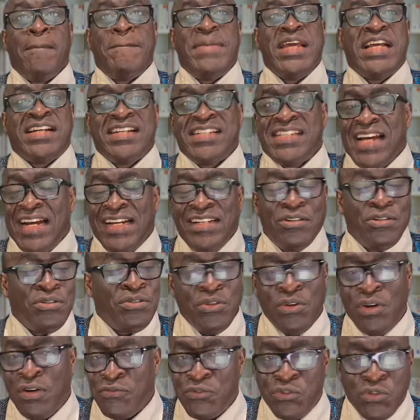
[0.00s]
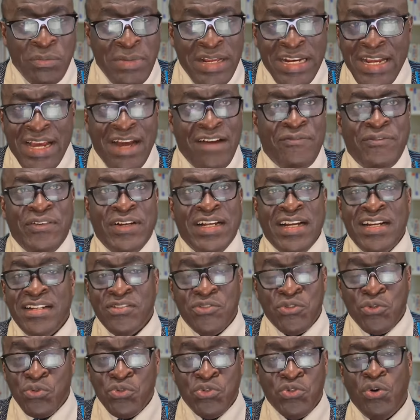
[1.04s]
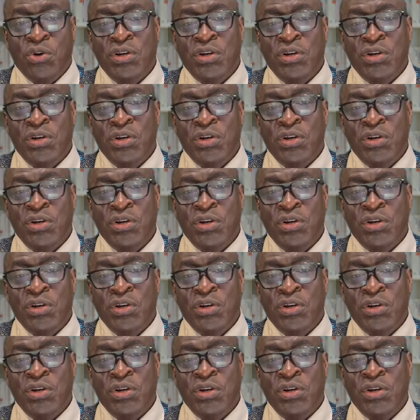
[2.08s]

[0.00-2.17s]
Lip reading: Because I don't know of too many Africans whose